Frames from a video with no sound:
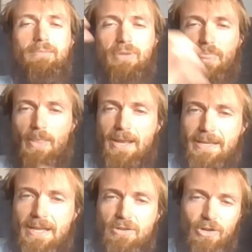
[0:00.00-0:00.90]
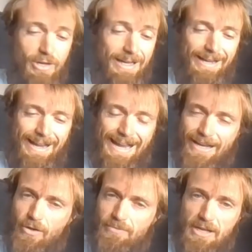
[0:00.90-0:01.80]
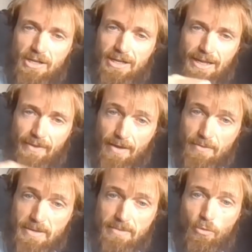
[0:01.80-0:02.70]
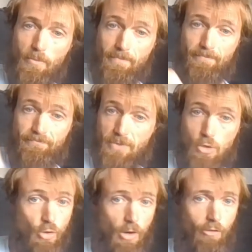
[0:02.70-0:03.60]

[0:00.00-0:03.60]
But then they're going to get angry, then you're going to get the other people who's got